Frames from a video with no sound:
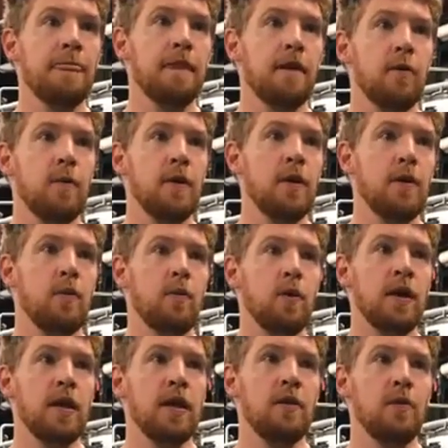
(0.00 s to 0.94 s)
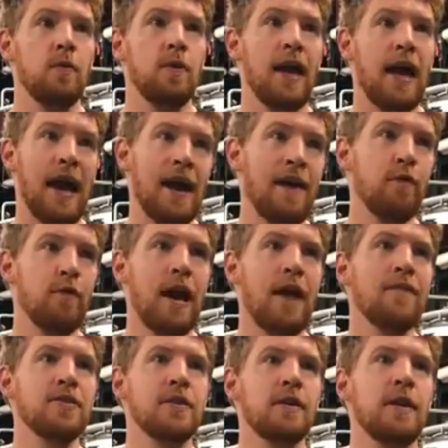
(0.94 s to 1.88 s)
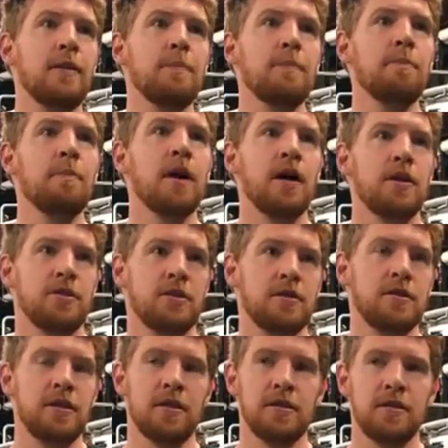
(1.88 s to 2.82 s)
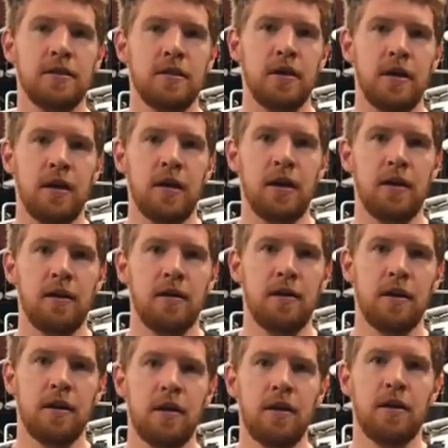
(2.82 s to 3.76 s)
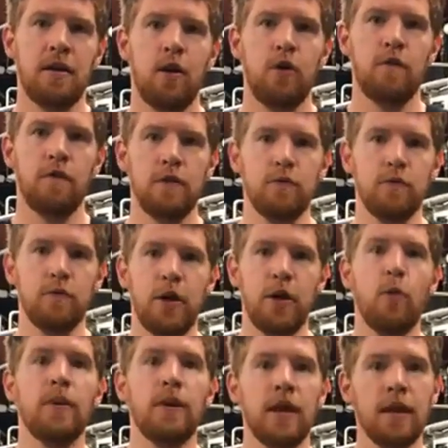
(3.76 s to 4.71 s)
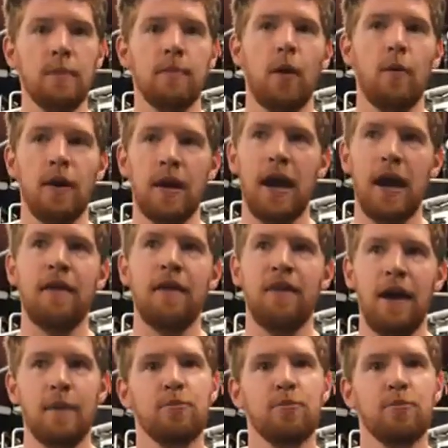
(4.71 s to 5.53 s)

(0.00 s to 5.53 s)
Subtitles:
We haven't done it much since the COVID reopening, but we have had